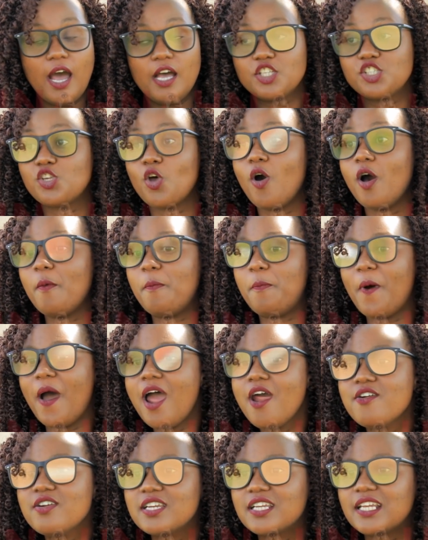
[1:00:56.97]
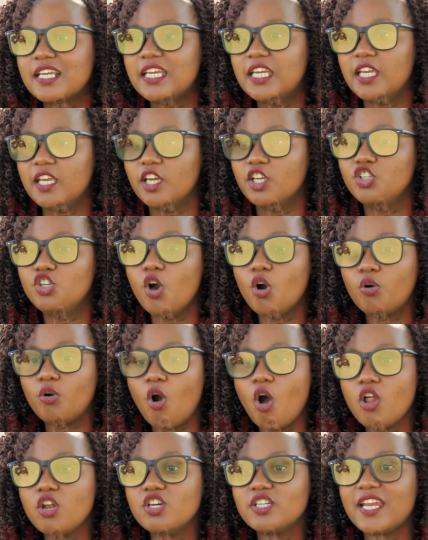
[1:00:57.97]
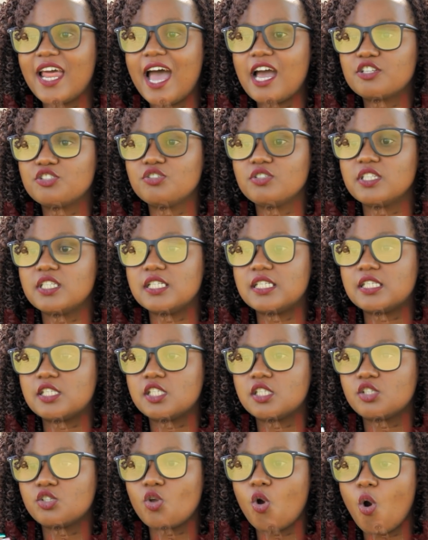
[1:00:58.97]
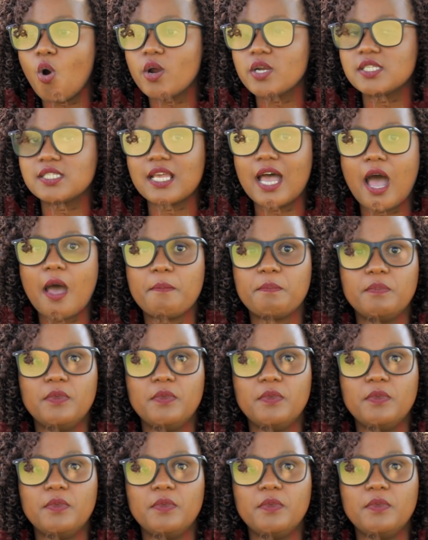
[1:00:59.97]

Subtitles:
So apparently your colon actually stores up